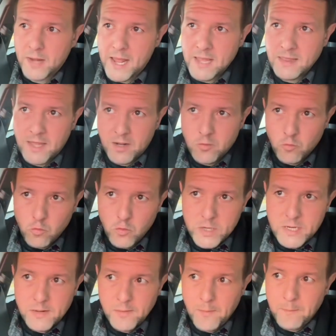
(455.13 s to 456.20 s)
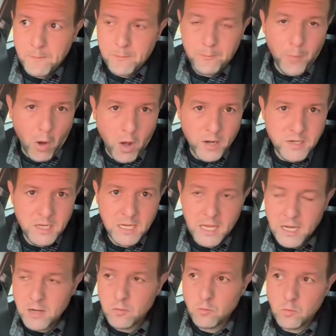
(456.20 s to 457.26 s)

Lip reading: and then rebonding it and